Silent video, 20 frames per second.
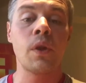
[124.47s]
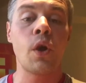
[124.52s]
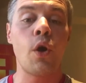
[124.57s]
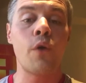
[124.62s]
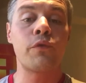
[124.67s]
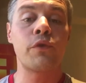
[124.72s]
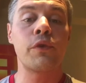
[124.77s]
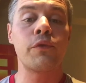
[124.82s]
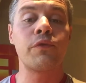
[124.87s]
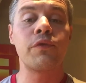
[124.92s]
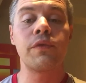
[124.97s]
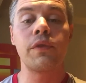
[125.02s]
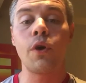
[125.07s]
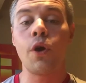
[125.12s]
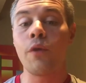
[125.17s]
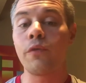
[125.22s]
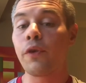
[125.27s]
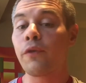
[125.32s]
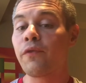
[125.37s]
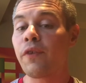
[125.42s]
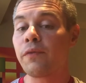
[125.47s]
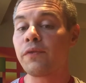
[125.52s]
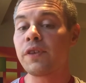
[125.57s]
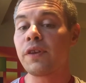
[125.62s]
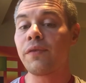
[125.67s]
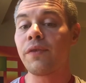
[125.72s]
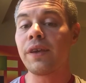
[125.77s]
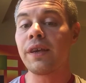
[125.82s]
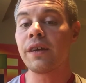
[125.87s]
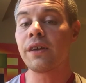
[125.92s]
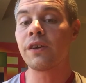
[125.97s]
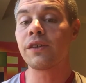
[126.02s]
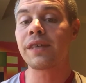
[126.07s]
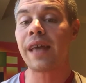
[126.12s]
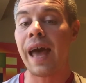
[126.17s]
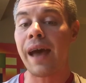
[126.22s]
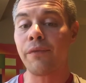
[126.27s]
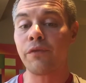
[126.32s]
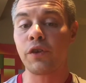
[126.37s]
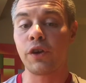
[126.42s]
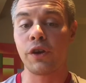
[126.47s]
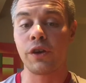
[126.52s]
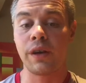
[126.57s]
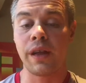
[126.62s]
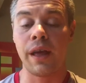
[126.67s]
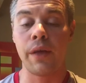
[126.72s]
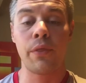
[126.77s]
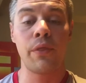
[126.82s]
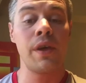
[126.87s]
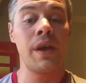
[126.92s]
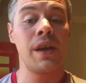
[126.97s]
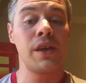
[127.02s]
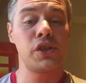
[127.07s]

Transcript: Over, over 50 years after her death,